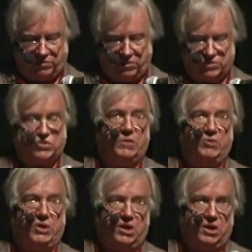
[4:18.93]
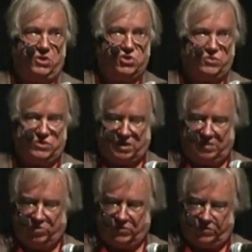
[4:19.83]
Those are some of the key issues that
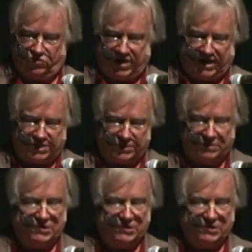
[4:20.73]
I'm going to address.